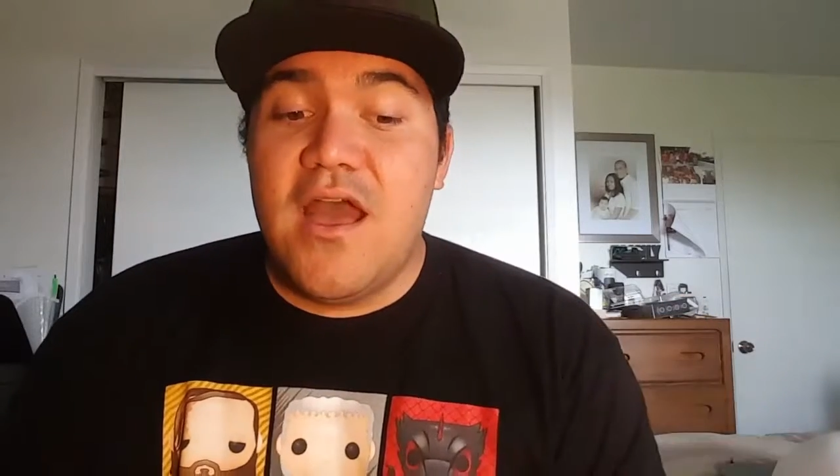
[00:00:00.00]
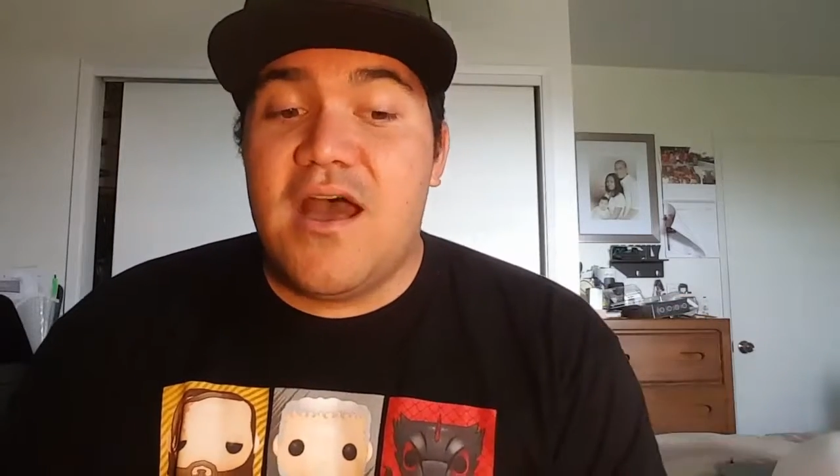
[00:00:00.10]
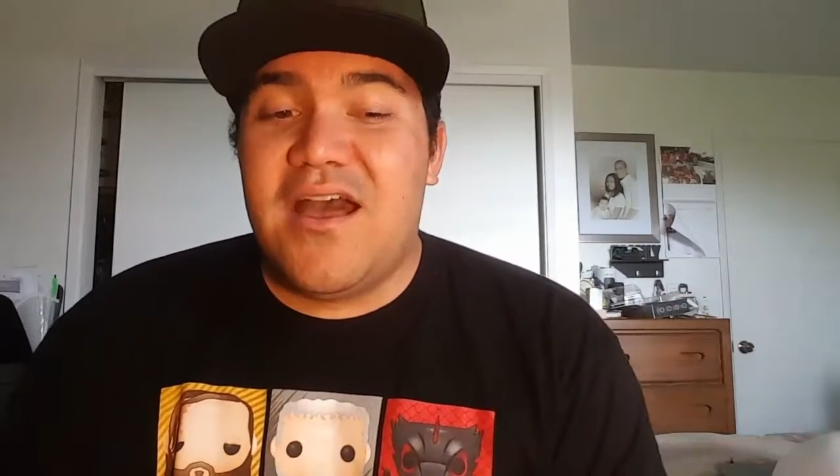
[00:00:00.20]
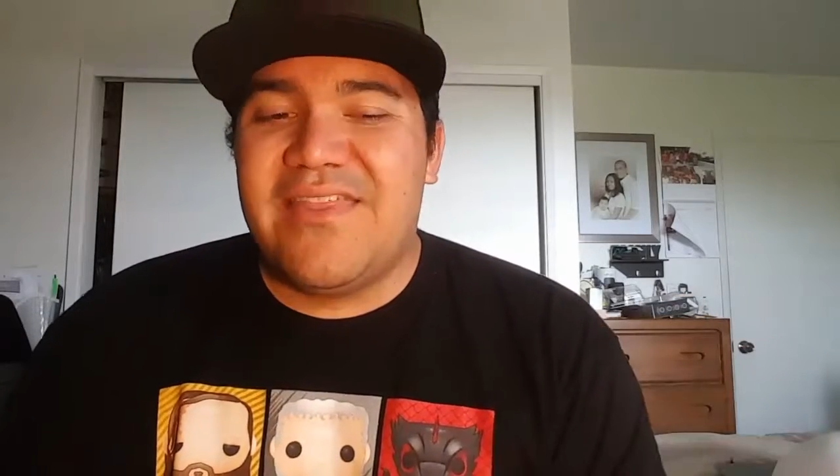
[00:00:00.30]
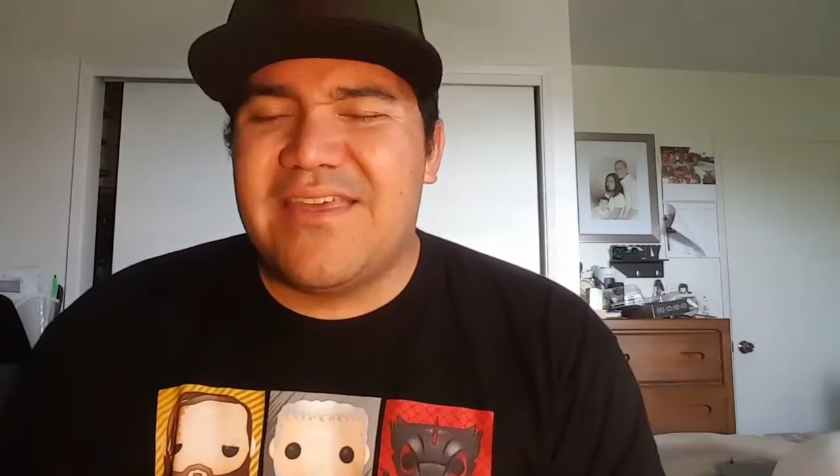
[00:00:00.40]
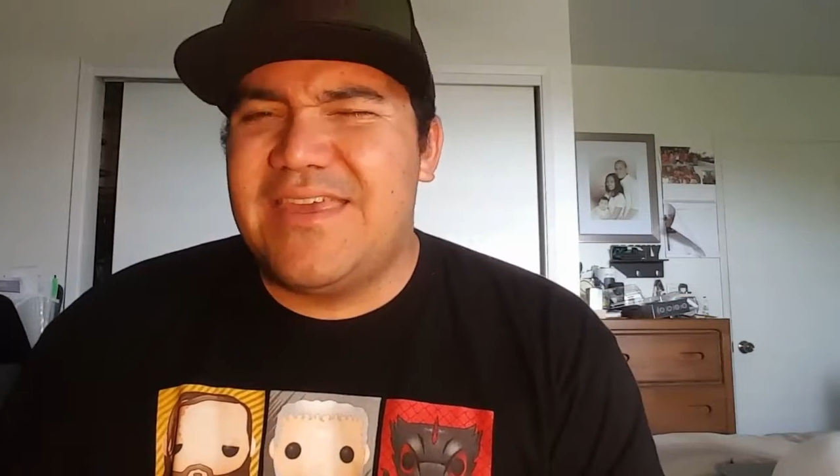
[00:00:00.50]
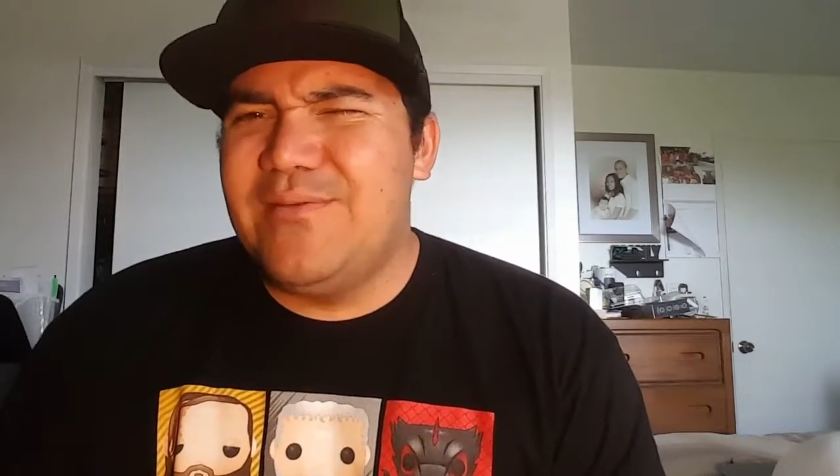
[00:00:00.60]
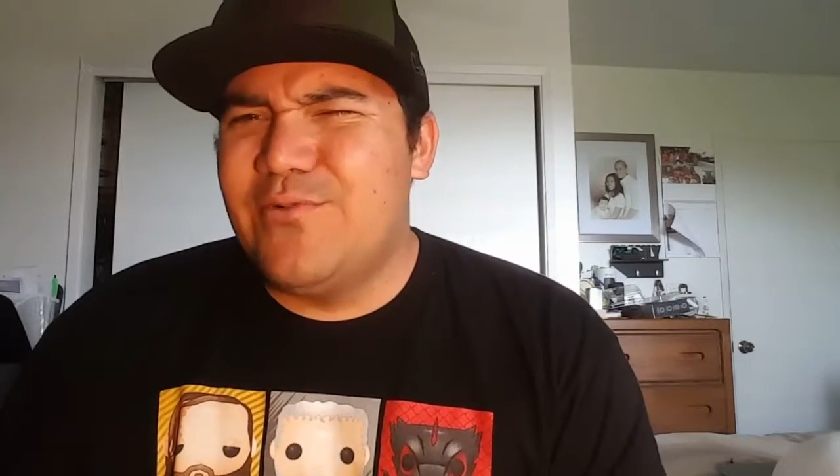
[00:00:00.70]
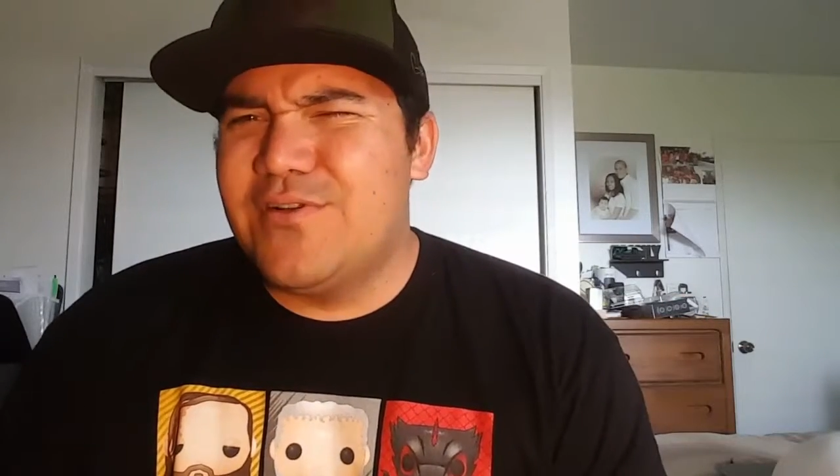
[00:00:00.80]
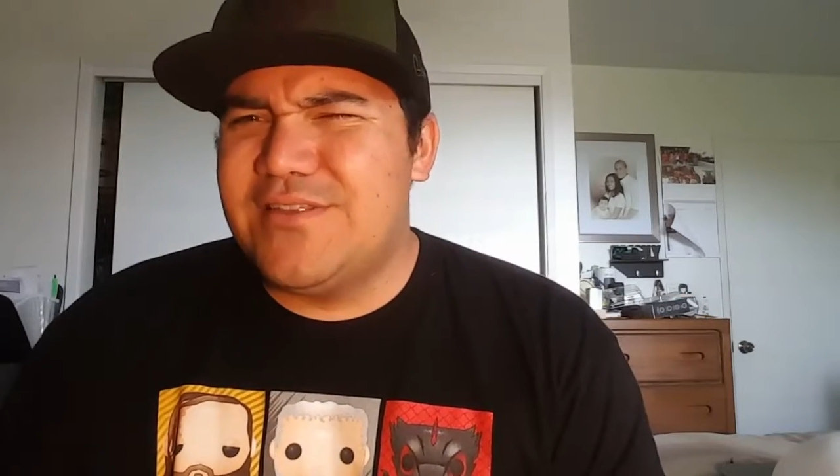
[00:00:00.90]
The
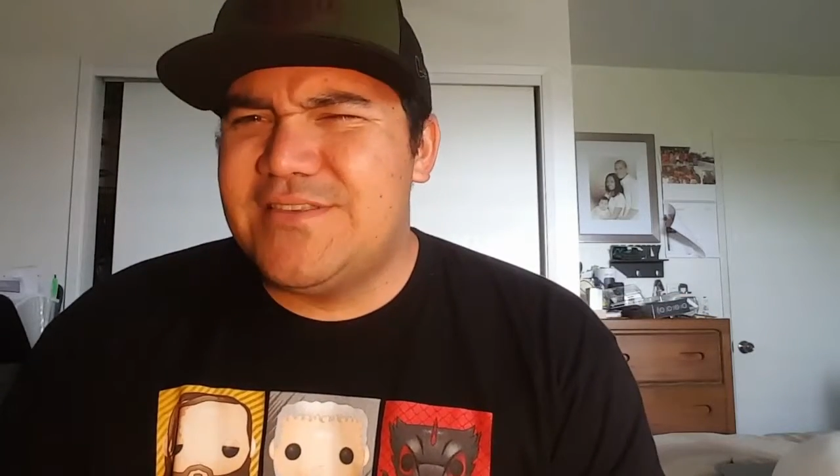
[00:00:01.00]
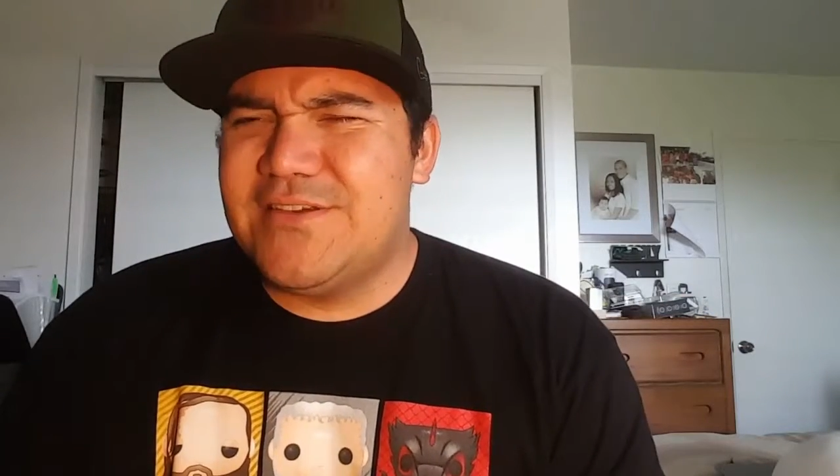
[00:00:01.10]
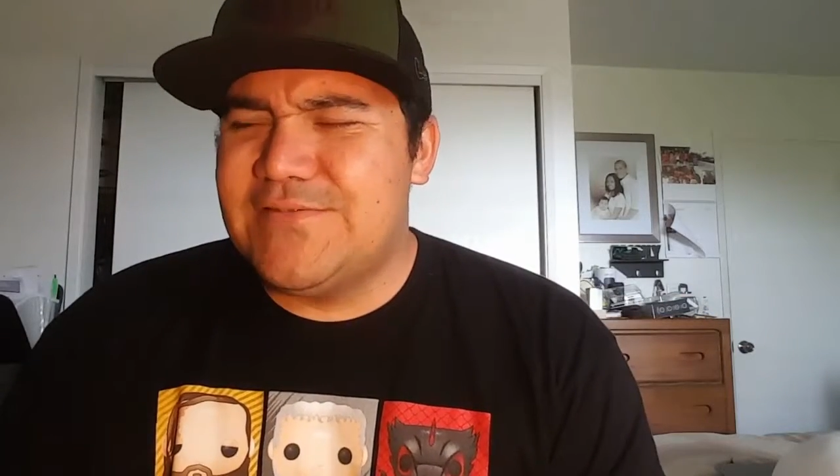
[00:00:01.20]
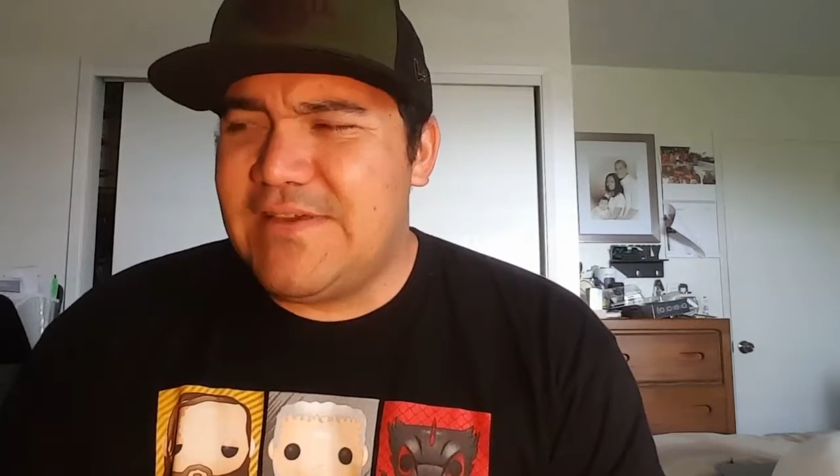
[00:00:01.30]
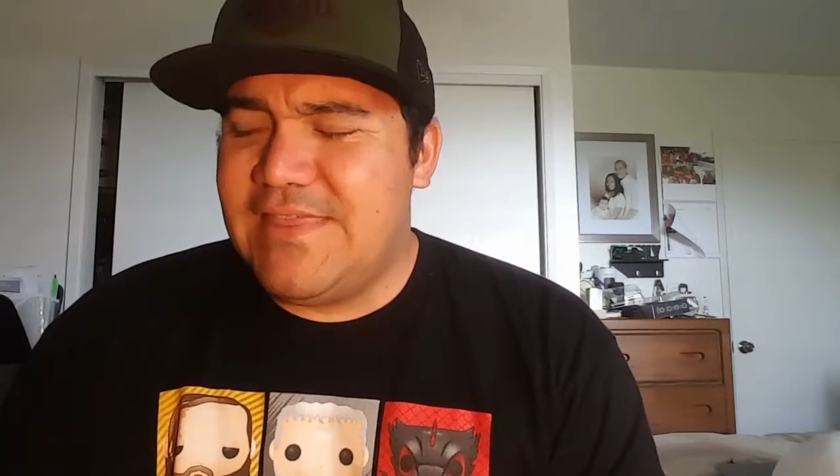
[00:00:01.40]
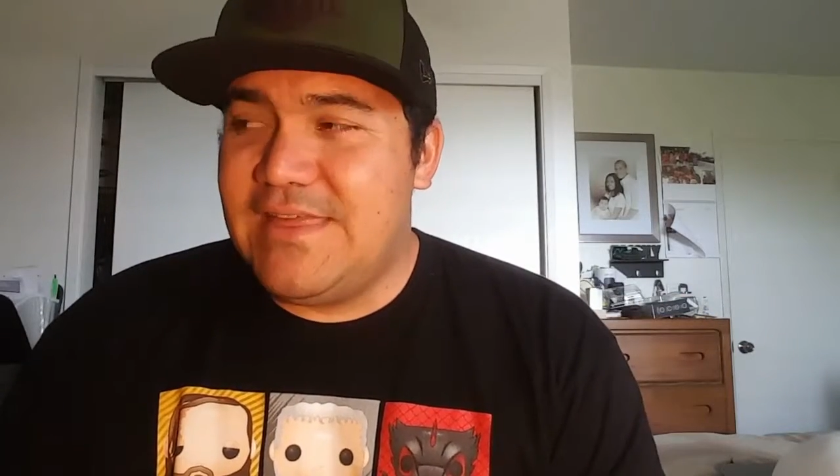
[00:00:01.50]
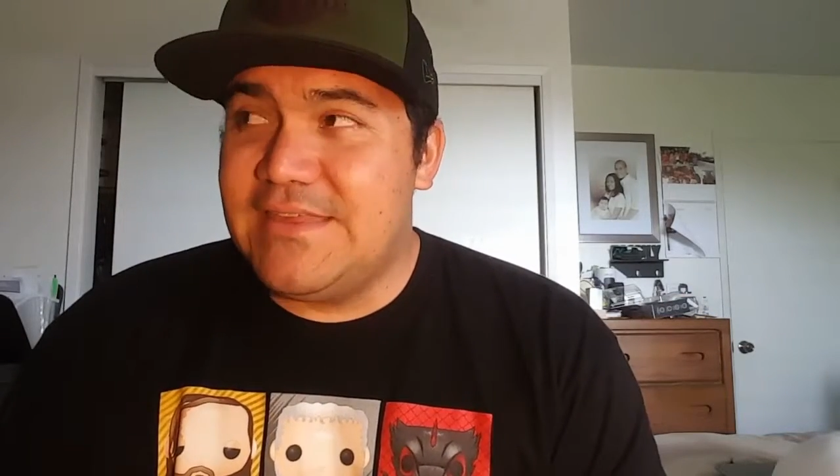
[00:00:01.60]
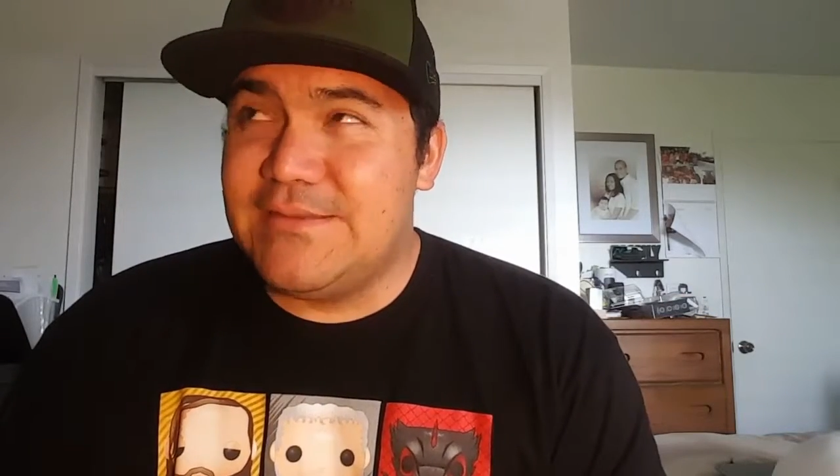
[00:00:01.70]
keyboard itself, I think,